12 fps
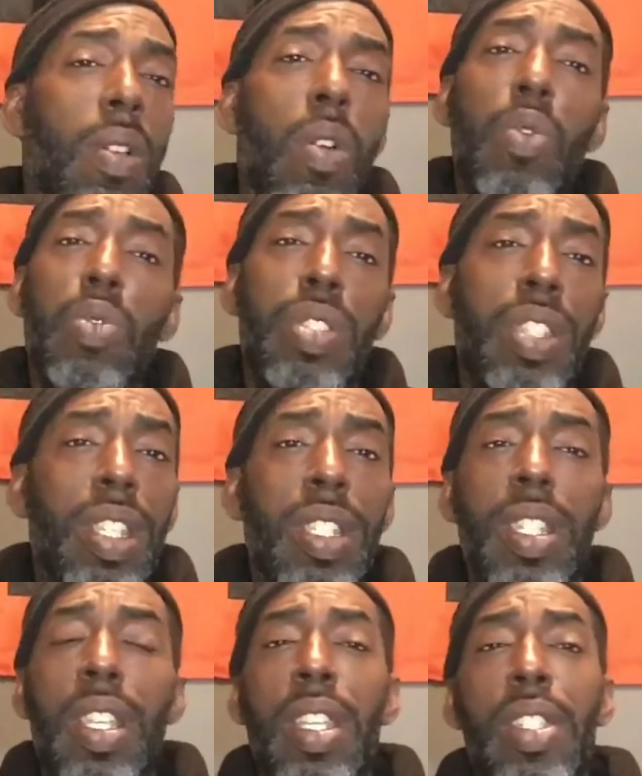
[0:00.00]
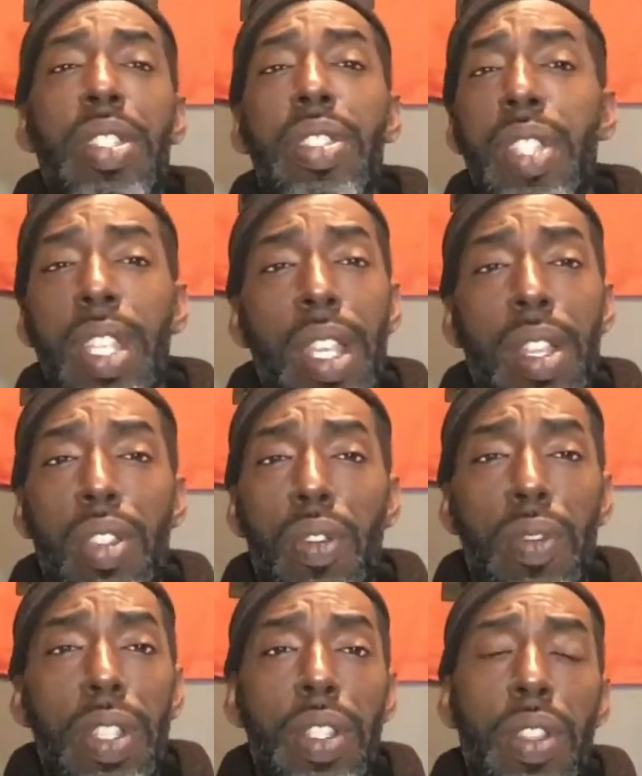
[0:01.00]
whole CD just to get
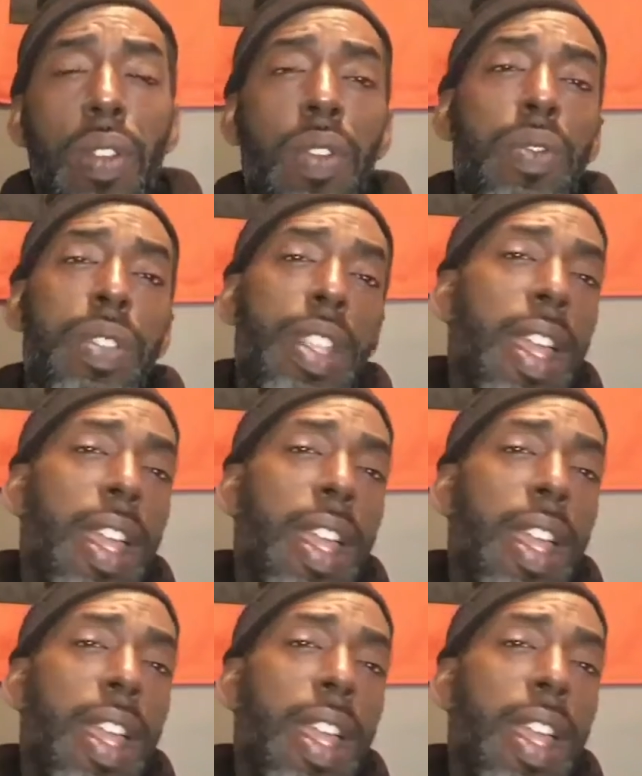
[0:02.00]
3 songs,